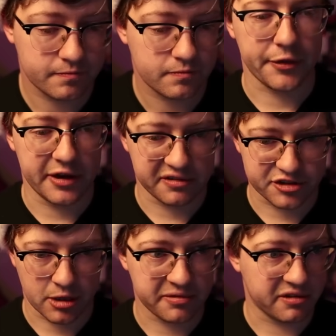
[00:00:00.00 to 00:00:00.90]
All right, ladies
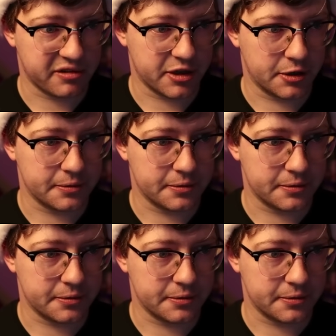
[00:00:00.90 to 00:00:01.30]
and germs, here's the